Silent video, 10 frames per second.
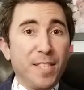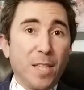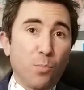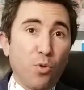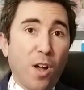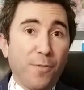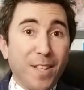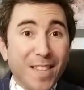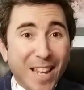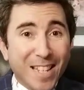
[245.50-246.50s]
cent
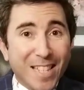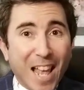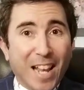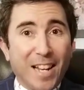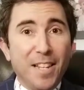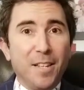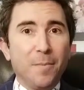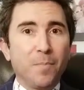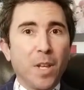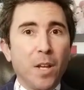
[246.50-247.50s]
profit exactly.
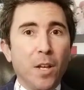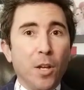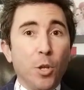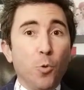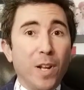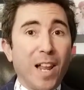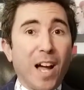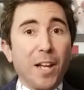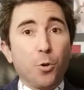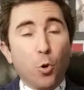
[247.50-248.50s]
You will
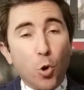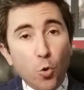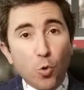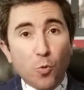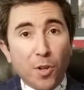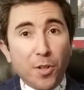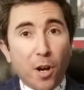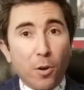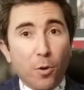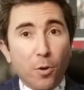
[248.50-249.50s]
either lose
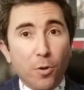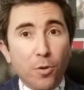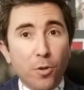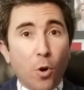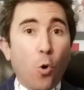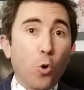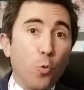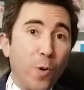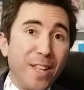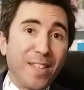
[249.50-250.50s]
$1 or
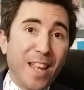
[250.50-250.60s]
win